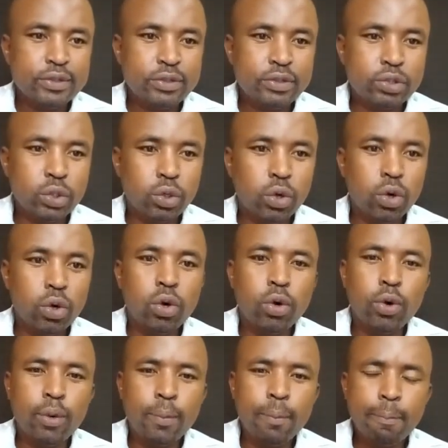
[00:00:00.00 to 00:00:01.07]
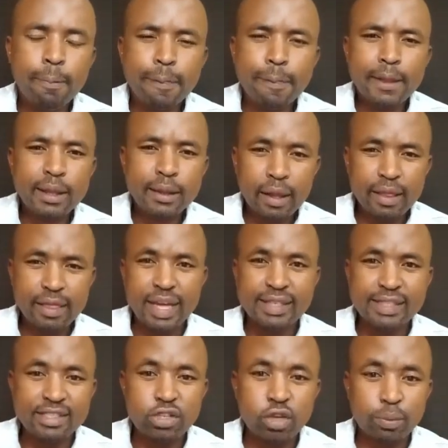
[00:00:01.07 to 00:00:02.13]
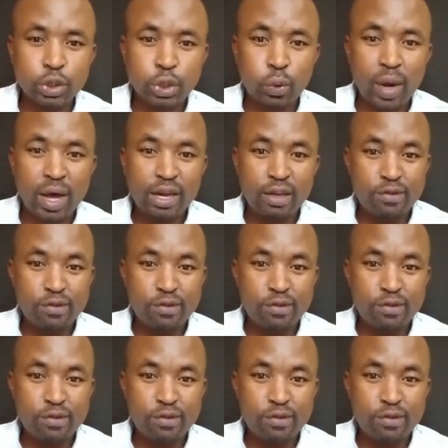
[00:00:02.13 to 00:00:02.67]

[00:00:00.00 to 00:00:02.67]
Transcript: So that is option one.